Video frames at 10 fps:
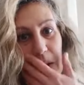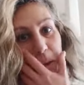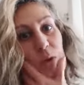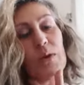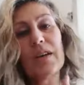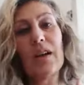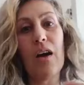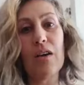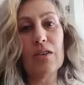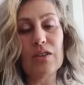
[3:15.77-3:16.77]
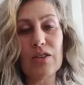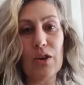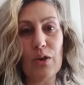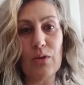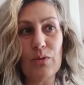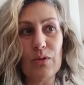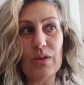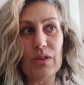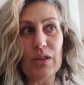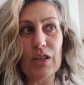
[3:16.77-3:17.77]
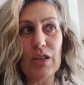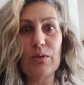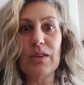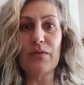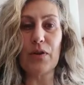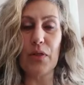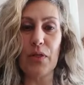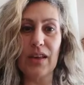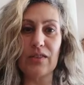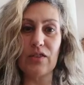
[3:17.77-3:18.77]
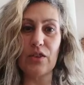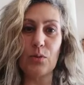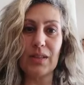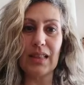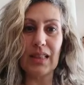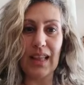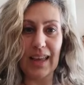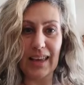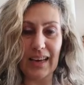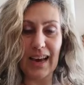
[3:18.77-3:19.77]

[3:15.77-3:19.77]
You could also use it for things you would like,